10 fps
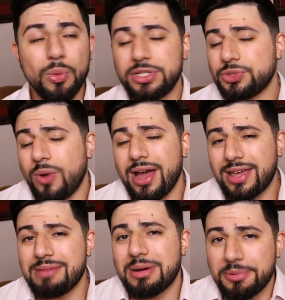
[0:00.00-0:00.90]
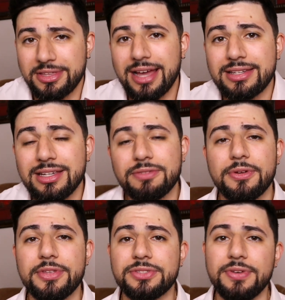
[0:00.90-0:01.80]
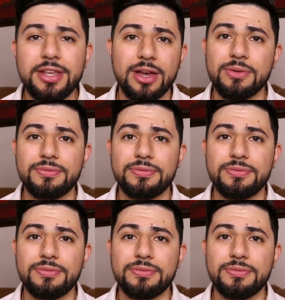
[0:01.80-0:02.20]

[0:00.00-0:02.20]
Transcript: which is why I came up with the idea for this video.